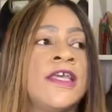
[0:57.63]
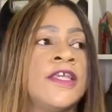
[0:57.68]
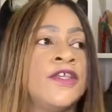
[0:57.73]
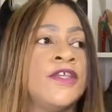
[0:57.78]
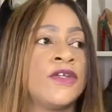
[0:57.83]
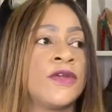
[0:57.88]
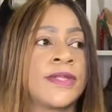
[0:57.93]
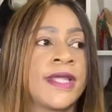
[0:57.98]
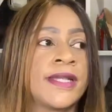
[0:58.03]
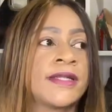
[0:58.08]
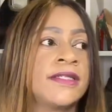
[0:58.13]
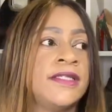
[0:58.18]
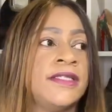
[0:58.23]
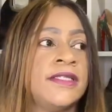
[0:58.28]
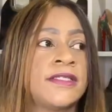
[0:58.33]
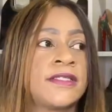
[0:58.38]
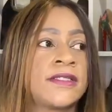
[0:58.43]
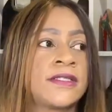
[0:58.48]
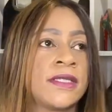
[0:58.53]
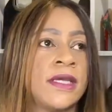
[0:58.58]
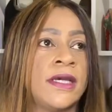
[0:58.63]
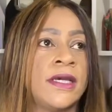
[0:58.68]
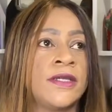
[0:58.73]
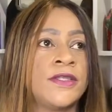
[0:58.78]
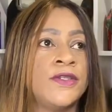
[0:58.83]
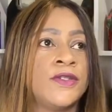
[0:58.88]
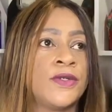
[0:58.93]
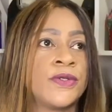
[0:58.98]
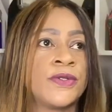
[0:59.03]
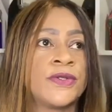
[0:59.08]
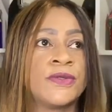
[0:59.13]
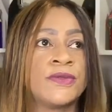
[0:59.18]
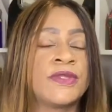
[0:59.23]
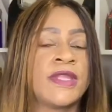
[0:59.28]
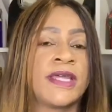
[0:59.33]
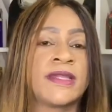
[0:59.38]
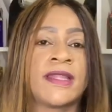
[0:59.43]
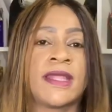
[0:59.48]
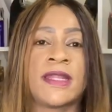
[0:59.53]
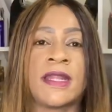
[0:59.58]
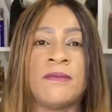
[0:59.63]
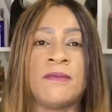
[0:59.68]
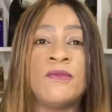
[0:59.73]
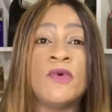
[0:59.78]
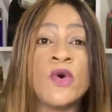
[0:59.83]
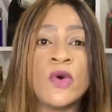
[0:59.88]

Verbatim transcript: you know that is uh, you know that that are